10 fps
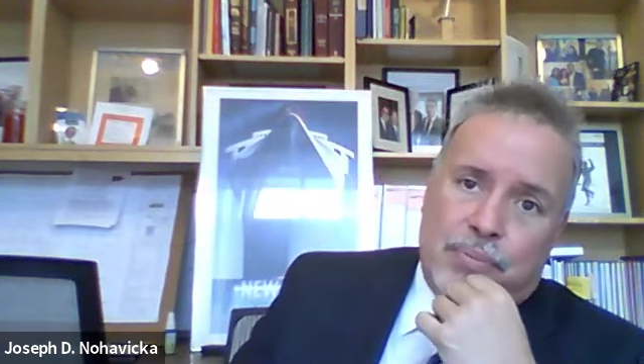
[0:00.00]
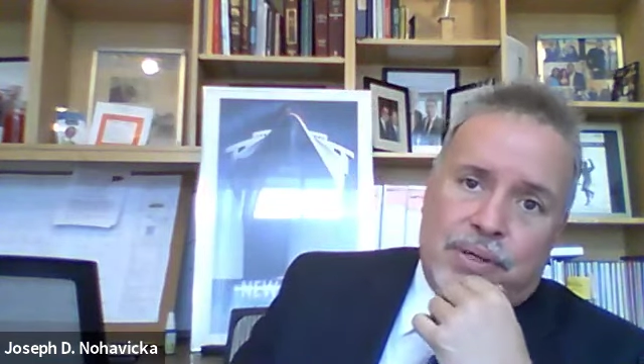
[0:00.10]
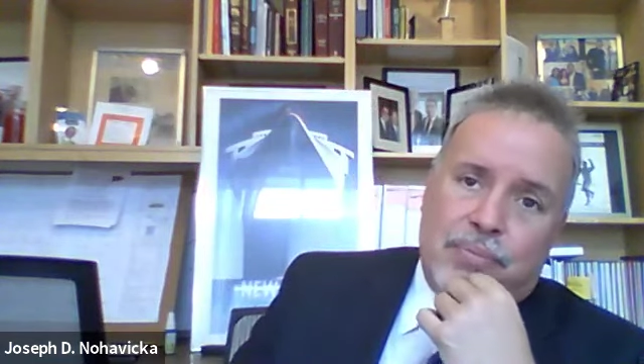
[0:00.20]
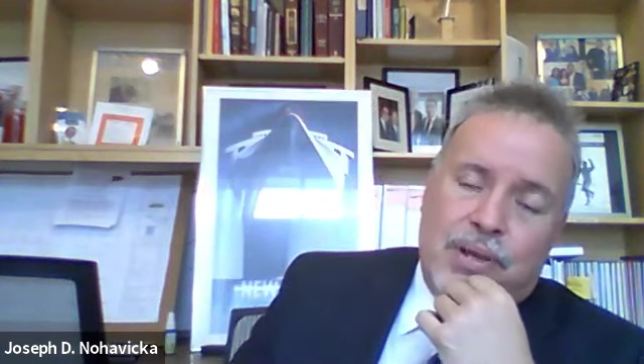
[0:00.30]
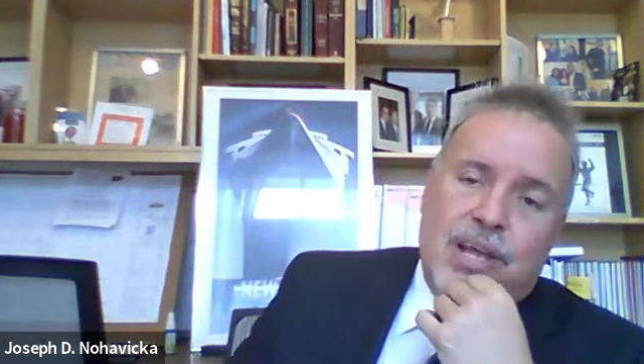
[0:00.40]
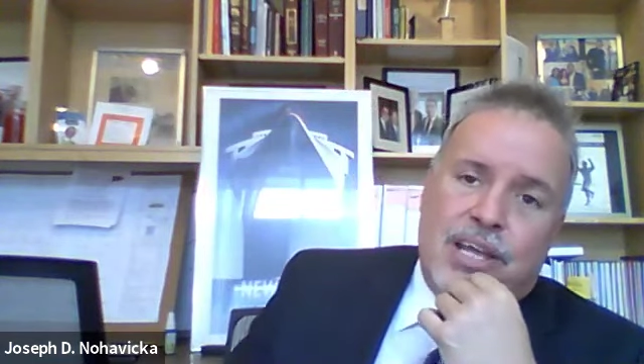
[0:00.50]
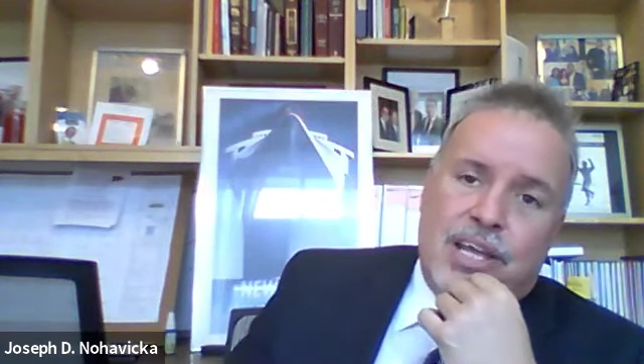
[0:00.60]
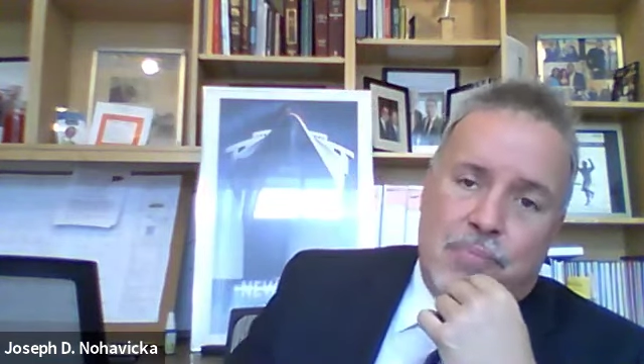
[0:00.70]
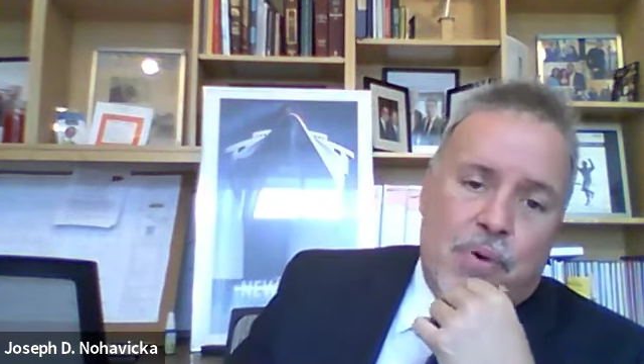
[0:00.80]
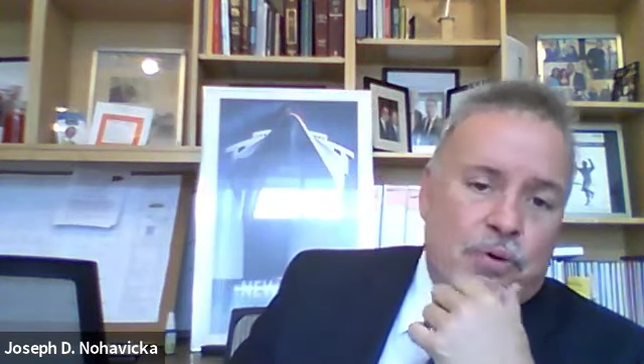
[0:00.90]
But
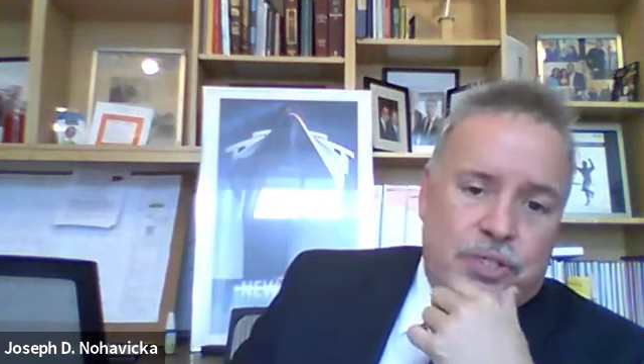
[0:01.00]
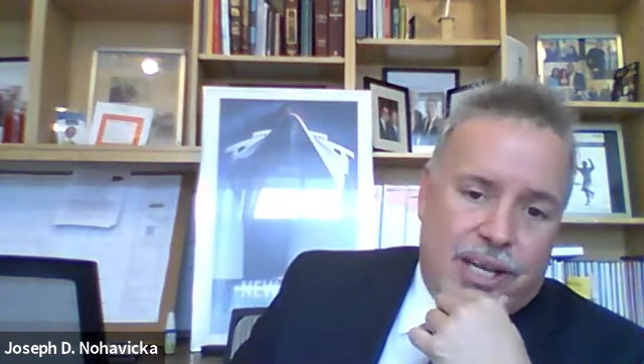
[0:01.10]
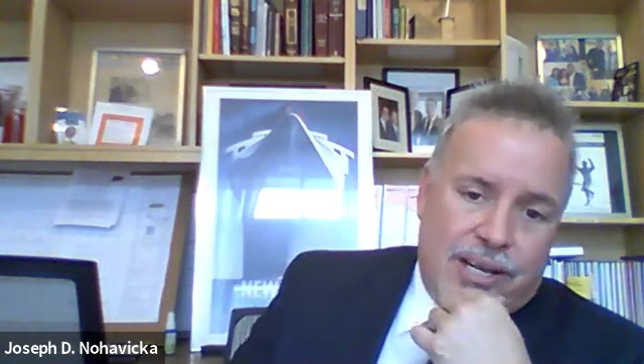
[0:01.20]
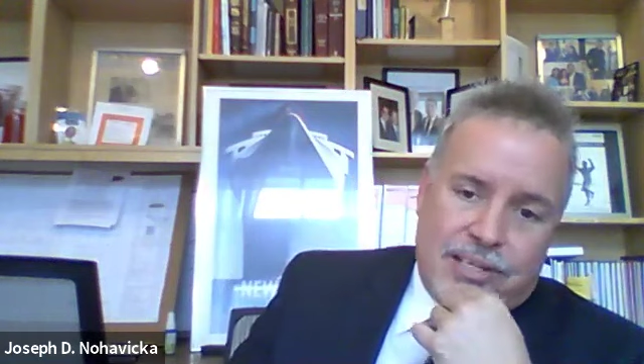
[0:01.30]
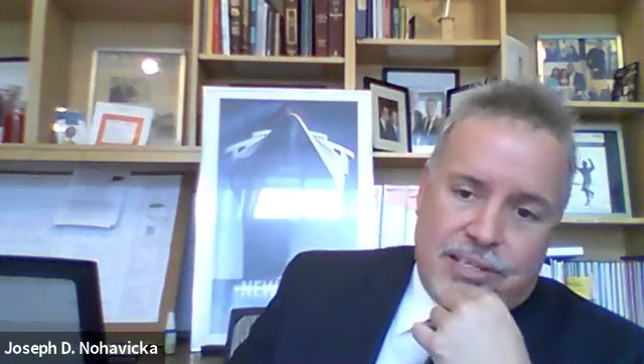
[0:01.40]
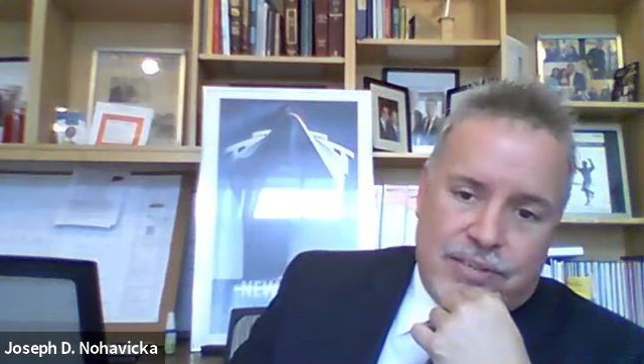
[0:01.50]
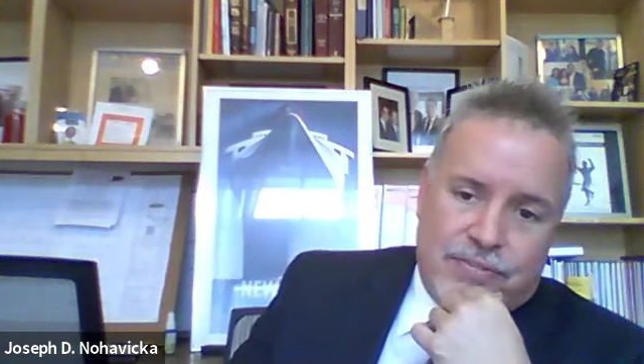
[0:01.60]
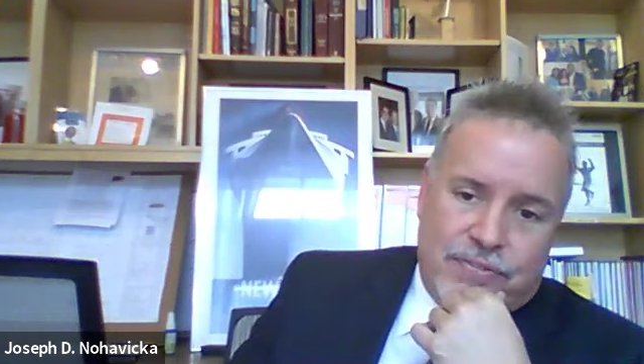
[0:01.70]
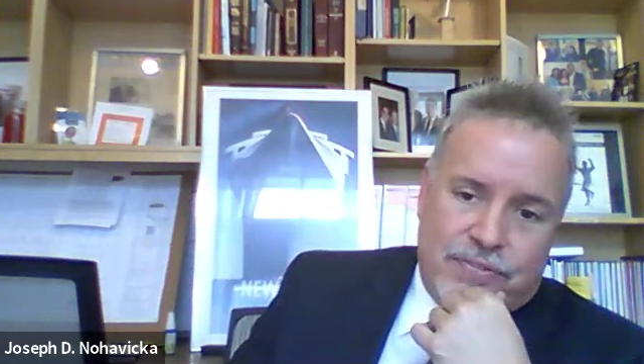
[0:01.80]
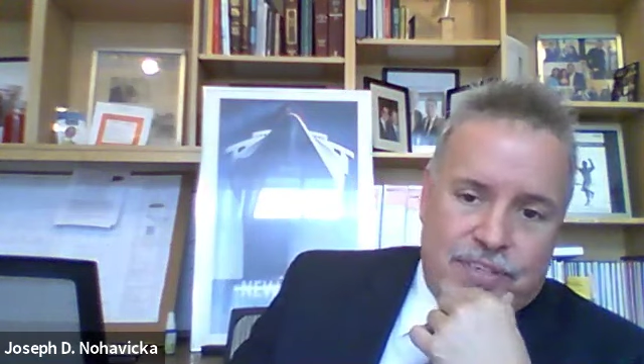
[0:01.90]
in most cases, if